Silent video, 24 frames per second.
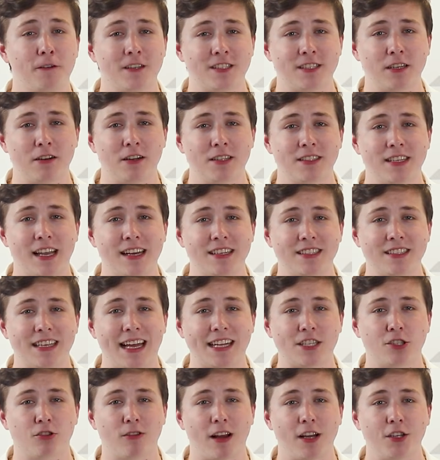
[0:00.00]
facilitate
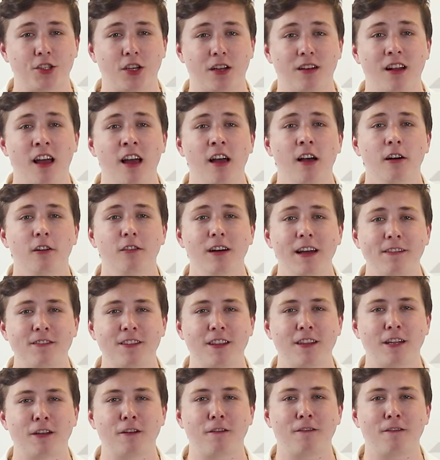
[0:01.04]
saturation, lift the